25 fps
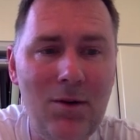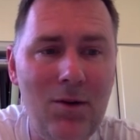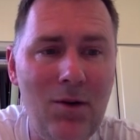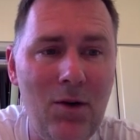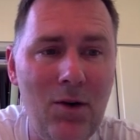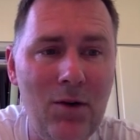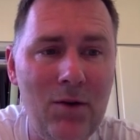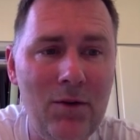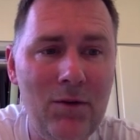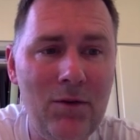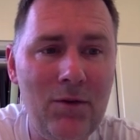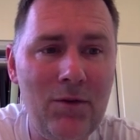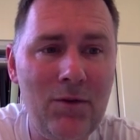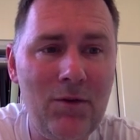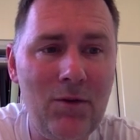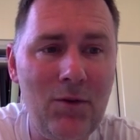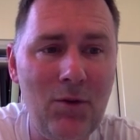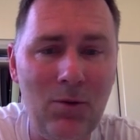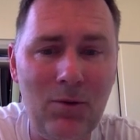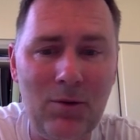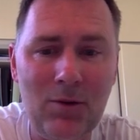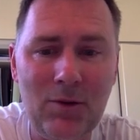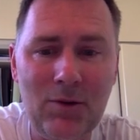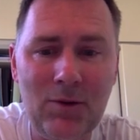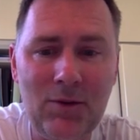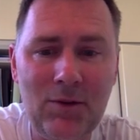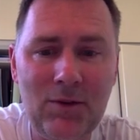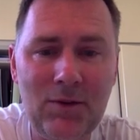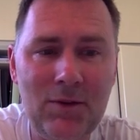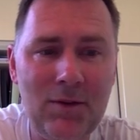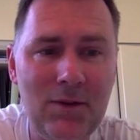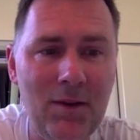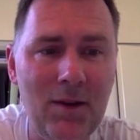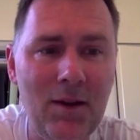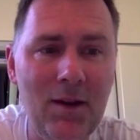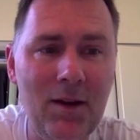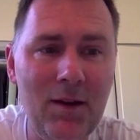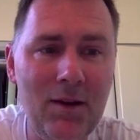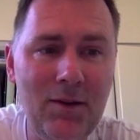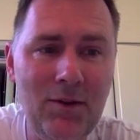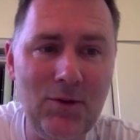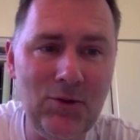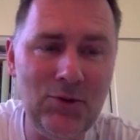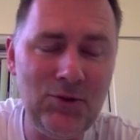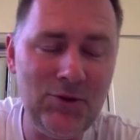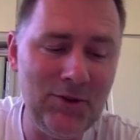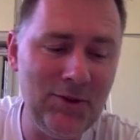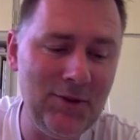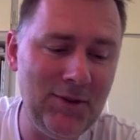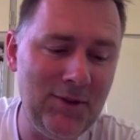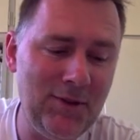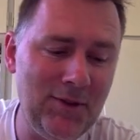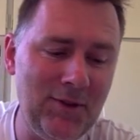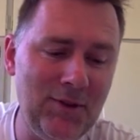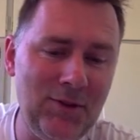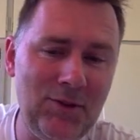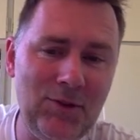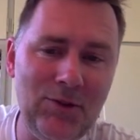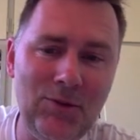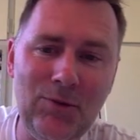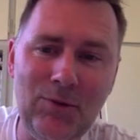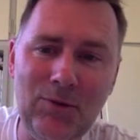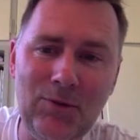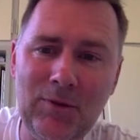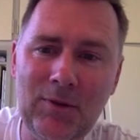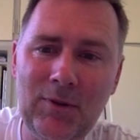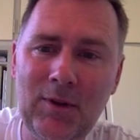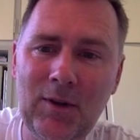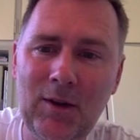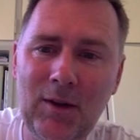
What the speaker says: off course, and you should too.